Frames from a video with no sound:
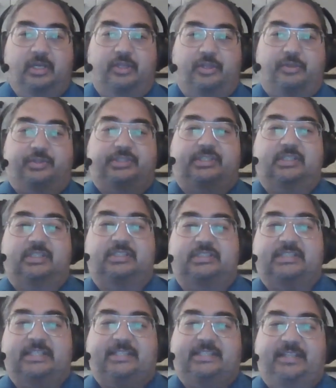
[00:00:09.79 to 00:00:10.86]
There is a
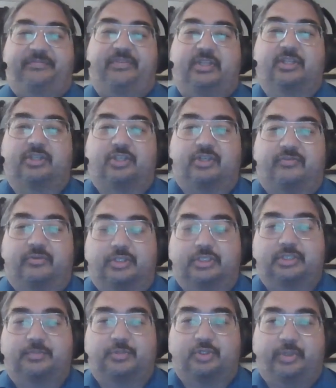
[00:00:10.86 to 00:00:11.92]
significant difference
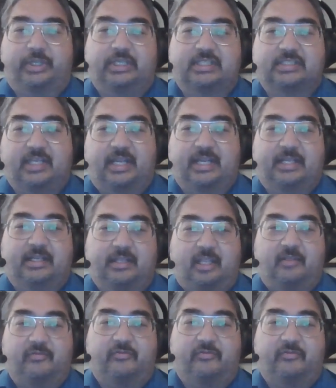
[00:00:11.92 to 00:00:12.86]
between designing a game